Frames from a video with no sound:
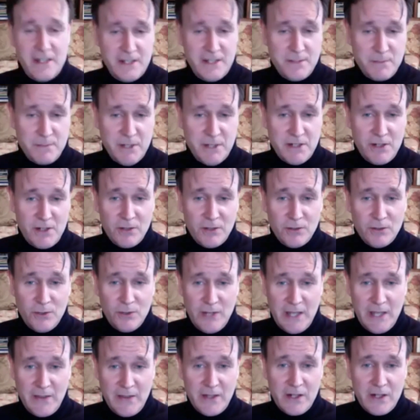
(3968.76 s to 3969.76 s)
it's all
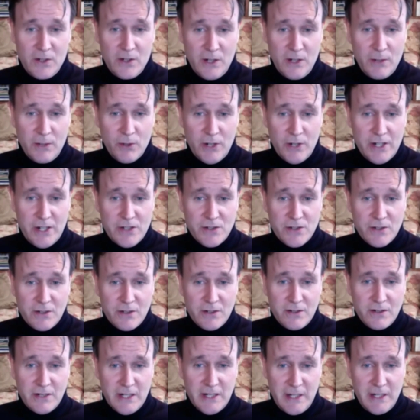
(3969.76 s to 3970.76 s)
together,
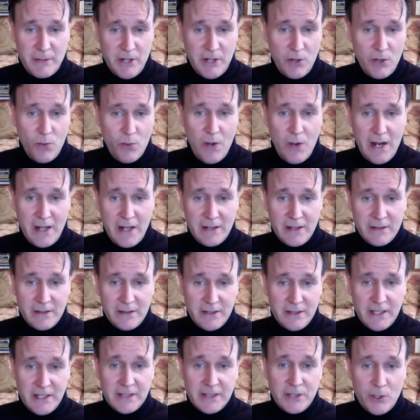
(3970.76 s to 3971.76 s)
collaboration, everyone
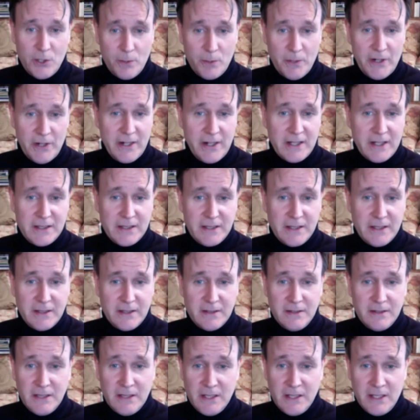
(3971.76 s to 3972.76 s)
interoperating,
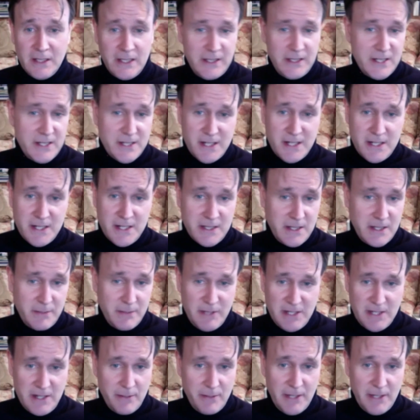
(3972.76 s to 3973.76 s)
and the system
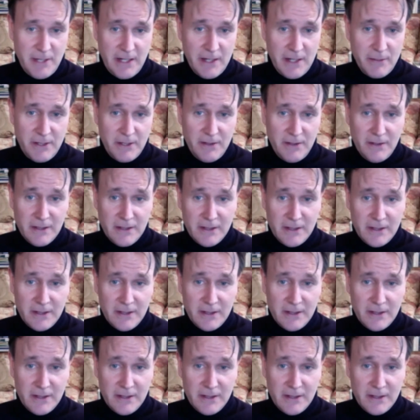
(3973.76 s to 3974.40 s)
is available.